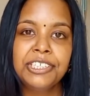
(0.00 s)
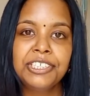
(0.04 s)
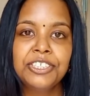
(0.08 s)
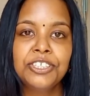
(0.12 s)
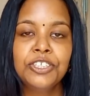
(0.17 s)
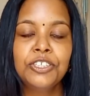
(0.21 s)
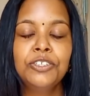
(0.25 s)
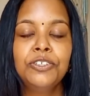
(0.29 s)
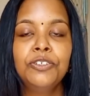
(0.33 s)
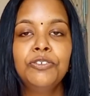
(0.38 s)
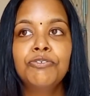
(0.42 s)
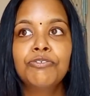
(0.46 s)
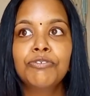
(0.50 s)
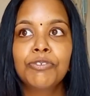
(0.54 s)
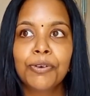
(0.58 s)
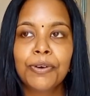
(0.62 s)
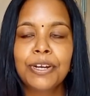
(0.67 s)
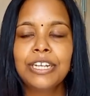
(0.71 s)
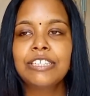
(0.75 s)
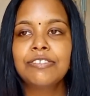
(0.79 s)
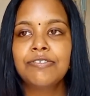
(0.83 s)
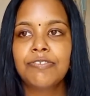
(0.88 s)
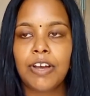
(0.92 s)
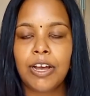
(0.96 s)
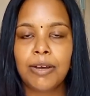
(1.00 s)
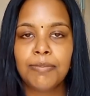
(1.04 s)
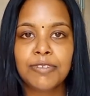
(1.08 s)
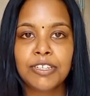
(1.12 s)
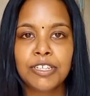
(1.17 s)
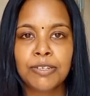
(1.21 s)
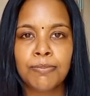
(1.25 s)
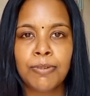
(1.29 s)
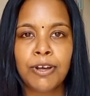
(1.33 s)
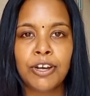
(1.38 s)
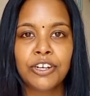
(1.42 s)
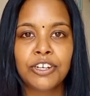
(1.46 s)
to Foy's
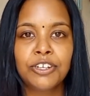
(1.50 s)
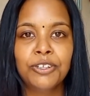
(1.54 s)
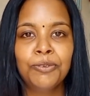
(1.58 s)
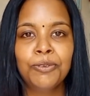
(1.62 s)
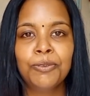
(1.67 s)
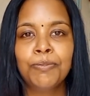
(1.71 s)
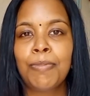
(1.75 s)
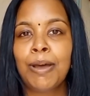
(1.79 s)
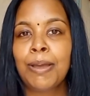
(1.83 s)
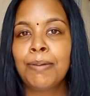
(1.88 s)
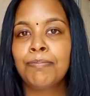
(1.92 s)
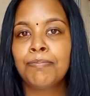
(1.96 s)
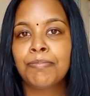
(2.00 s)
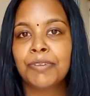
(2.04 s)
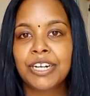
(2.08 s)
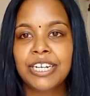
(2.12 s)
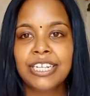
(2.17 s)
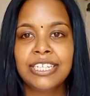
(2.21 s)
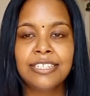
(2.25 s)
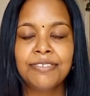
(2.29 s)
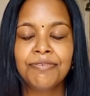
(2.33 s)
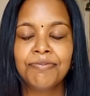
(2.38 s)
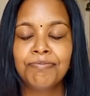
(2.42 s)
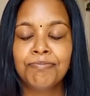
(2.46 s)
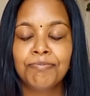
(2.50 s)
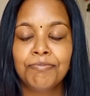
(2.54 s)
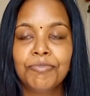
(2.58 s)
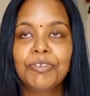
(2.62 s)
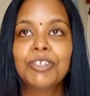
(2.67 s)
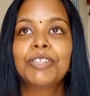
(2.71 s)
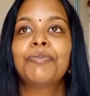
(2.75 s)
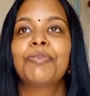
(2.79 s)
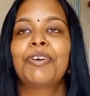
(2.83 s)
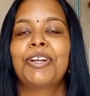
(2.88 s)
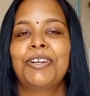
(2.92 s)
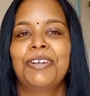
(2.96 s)
Farmers Market with my breast
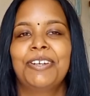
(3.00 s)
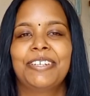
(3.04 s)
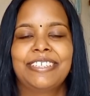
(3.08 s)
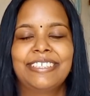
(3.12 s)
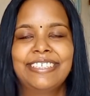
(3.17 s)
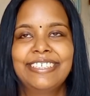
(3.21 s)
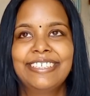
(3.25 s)
with one